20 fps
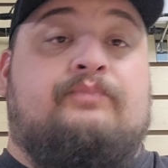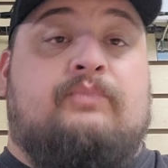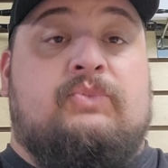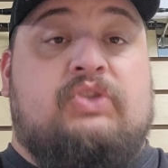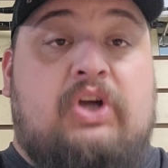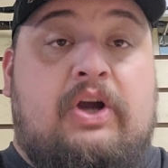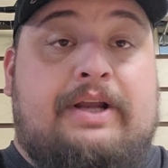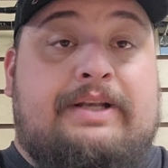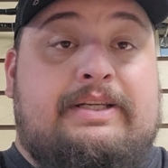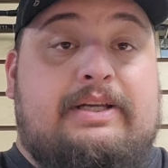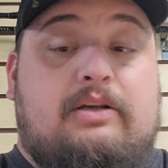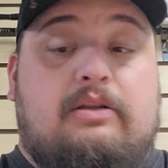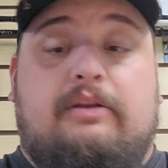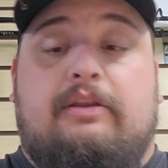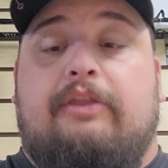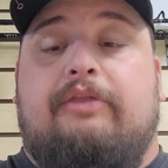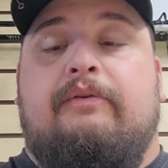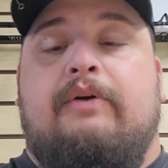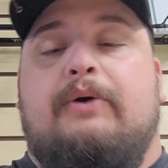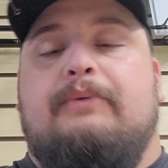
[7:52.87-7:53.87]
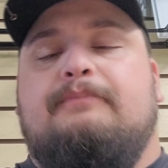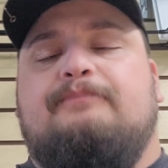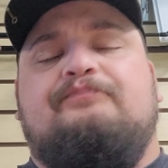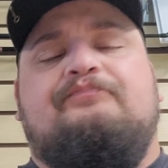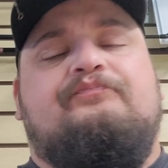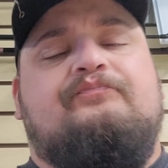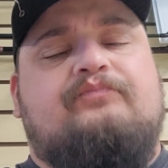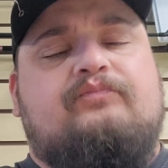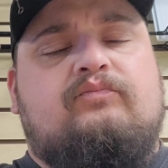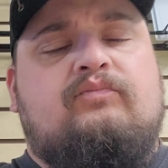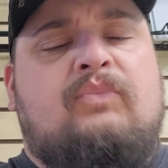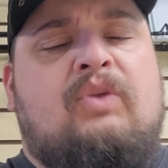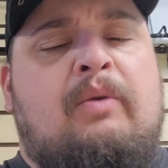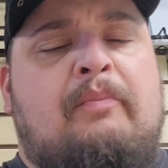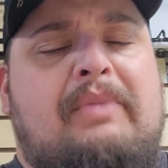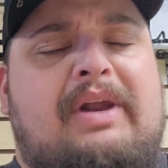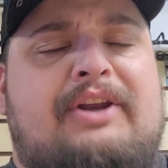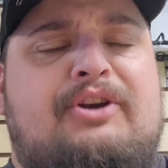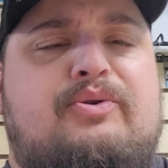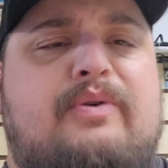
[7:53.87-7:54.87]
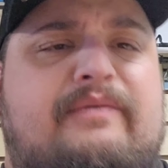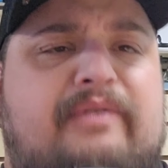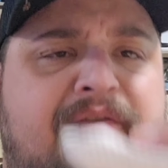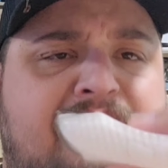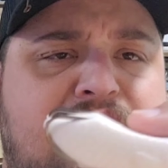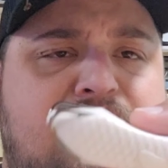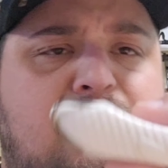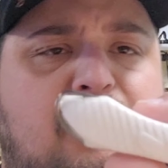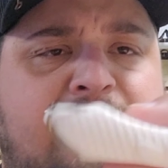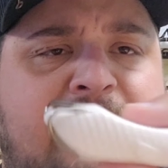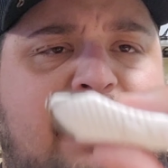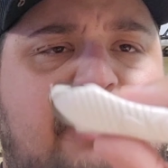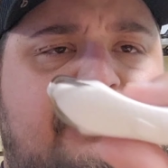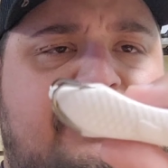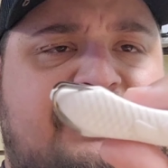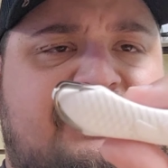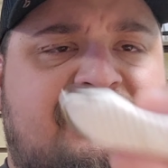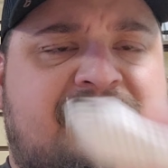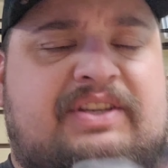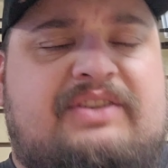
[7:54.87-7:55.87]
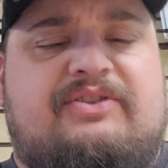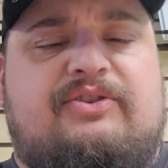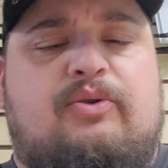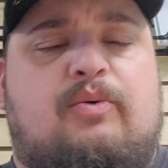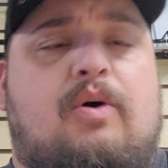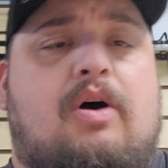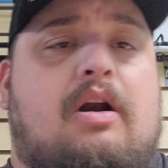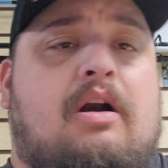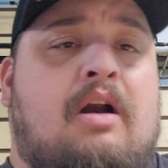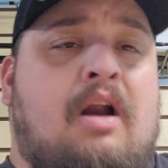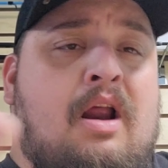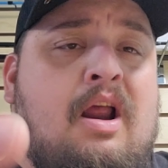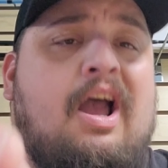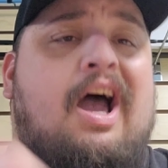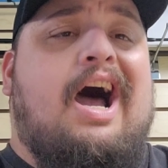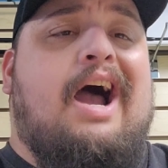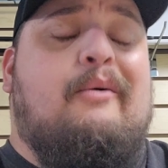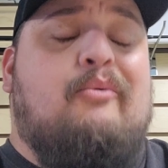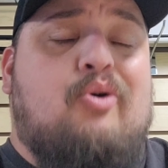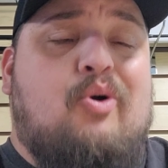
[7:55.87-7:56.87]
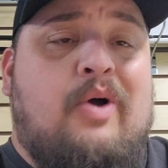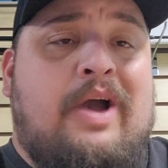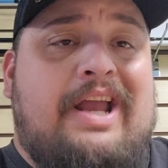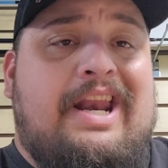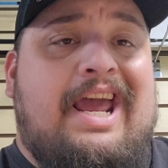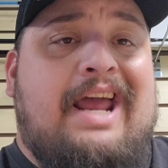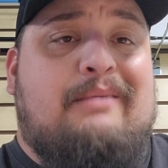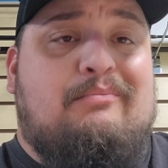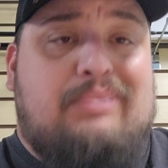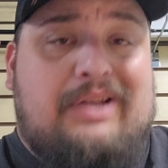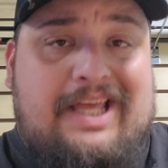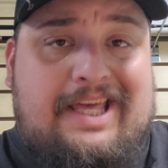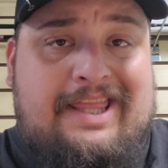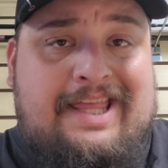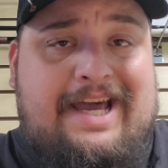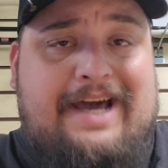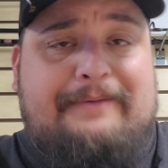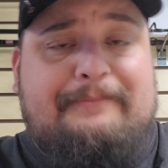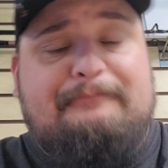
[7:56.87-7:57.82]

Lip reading: Sorry, tickle in the throat. But I do have a video of how this sits in the water. I will go ahead and play that.